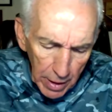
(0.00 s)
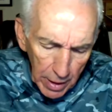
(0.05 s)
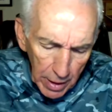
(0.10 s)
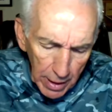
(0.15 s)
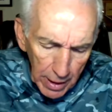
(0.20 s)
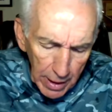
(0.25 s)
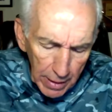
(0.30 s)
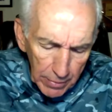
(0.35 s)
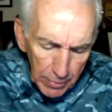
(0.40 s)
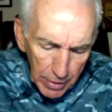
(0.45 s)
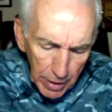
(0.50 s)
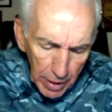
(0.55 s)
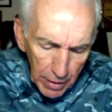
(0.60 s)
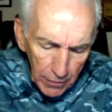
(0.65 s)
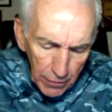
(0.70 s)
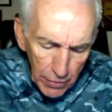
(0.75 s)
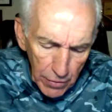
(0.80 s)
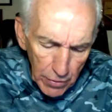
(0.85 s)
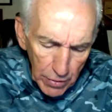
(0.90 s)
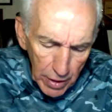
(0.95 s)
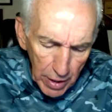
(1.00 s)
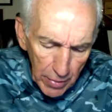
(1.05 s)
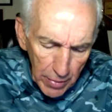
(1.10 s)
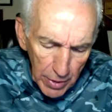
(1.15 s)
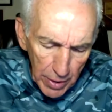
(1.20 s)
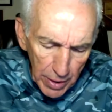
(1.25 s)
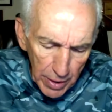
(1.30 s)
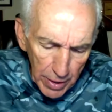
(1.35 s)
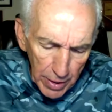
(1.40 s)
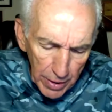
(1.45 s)
I've got a few coming
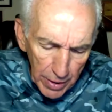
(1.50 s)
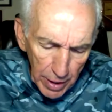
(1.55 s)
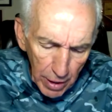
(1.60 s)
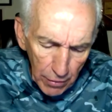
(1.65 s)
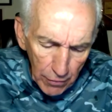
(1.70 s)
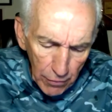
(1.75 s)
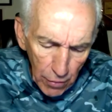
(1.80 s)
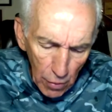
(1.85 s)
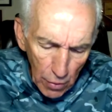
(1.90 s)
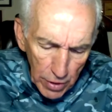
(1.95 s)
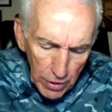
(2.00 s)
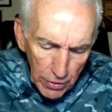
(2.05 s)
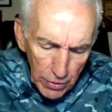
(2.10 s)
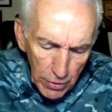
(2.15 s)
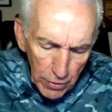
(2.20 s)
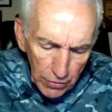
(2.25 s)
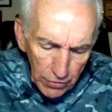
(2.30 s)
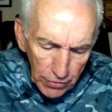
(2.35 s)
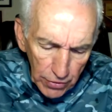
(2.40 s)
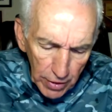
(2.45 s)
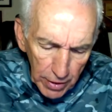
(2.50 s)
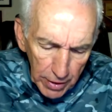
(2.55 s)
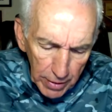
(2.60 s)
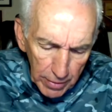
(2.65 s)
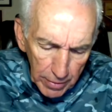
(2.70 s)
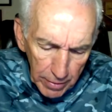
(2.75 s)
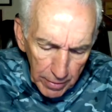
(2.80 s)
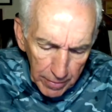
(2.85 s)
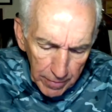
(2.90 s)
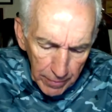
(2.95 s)
in here now. 42 cent,
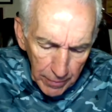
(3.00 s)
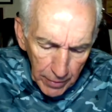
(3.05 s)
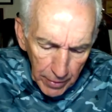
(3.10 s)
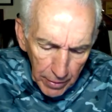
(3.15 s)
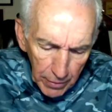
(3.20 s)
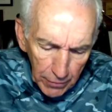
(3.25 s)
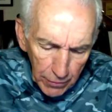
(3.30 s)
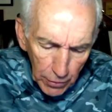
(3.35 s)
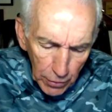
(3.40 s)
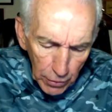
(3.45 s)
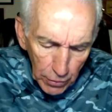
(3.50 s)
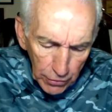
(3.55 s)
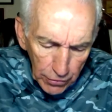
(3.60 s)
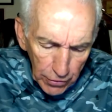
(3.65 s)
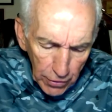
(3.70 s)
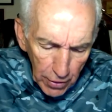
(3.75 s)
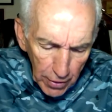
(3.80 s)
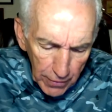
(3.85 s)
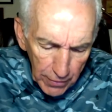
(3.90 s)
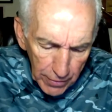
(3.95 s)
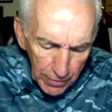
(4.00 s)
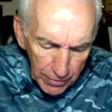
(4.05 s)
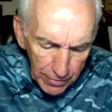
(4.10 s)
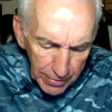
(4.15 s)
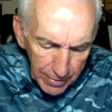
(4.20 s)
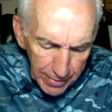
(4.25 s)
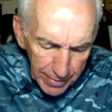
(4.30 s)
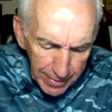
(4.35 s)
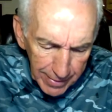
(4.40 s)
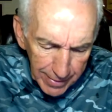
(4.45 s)
full service.
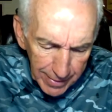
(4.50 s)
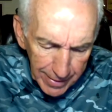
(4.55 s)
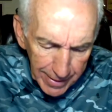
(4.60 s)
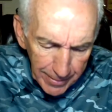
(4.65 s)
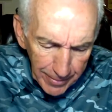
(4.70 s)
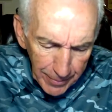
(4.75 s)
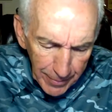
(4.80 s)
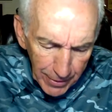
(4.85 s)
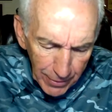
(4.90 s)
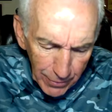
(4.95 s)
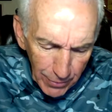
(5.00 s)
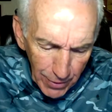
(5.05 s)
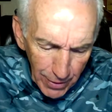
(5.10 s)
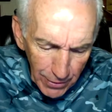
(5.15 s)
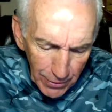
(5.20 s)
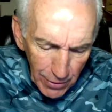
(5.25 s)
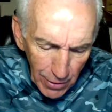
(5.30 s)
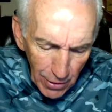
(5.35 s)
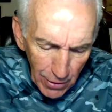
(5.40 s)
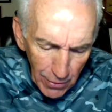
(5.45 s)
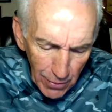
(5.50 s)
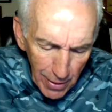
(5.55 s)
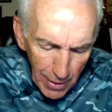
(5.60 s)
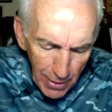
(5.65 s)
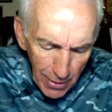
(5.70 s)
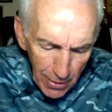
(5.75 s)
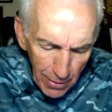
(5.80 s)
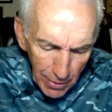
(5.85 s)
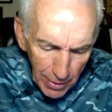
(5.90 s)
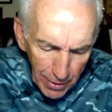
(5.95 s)
Yep, that's what I talked about
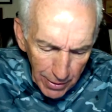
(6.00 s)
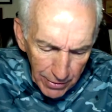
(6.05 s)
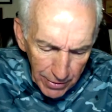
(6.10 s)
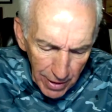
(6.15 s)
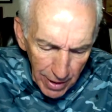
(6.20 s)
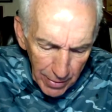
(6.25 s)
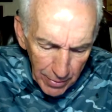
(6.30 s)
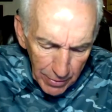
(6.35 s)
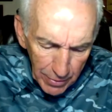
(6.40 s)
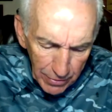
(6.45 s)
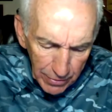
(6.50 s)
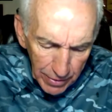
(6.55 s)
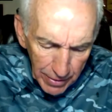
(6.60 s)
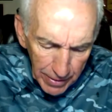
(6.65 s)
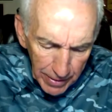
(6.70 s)
earlier, Thomas.